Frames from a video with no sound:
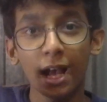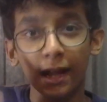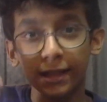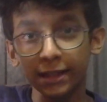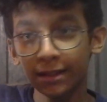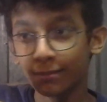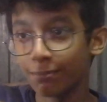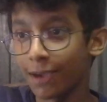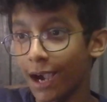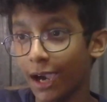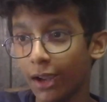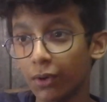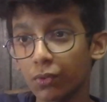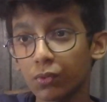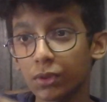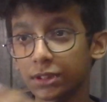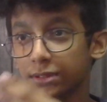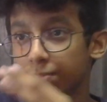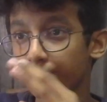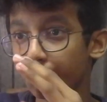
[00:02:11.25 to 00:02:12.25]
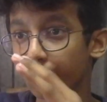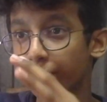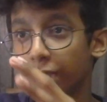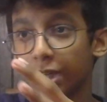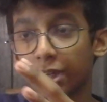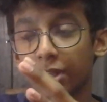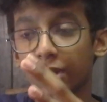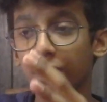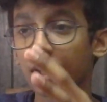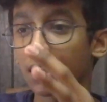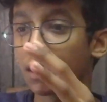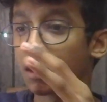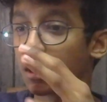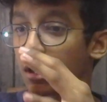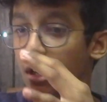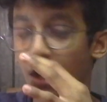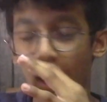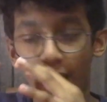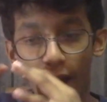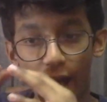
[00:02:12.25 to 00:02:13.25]
The background was blurred
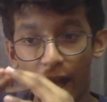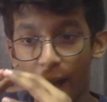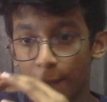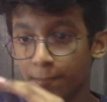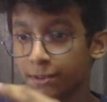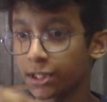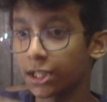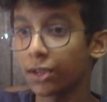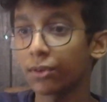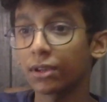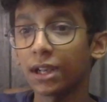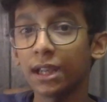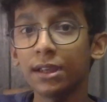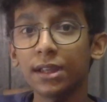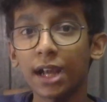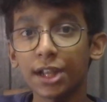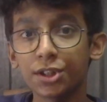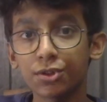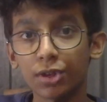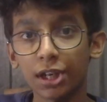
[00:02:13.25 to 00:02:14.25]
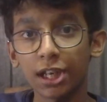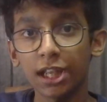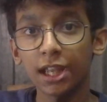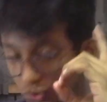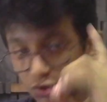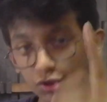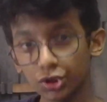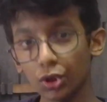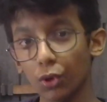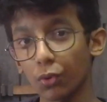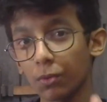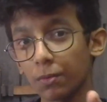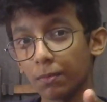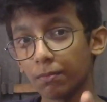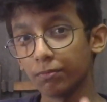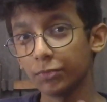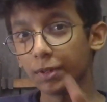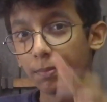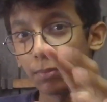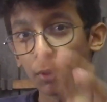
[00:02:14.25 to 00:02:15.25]
absolutely naturally. So
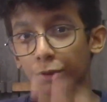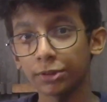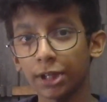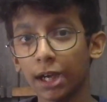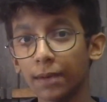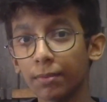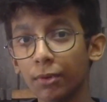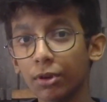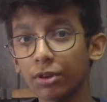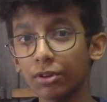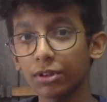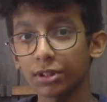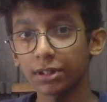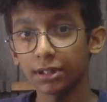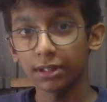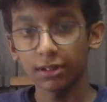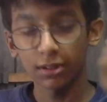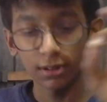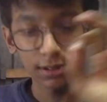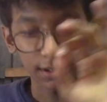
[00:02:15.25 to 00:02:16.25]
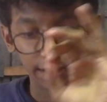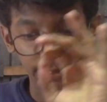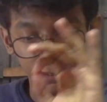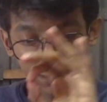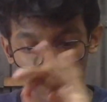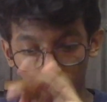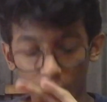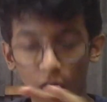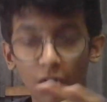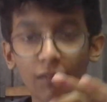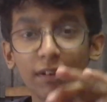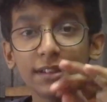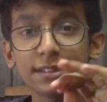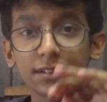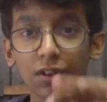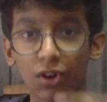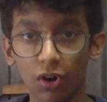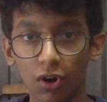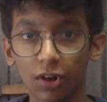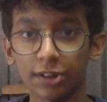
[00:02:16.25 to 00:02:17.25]
the portrait mode is always
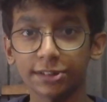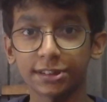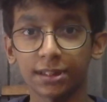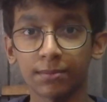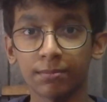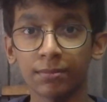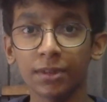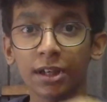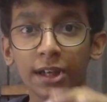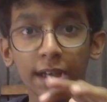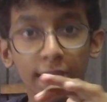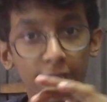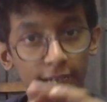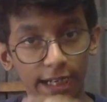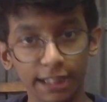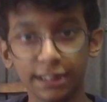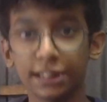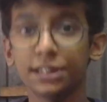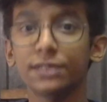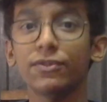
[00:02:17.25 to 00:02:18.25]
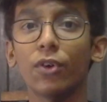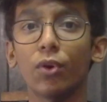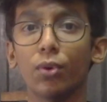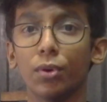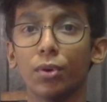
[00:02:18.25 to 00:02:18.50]
awesome in this phone.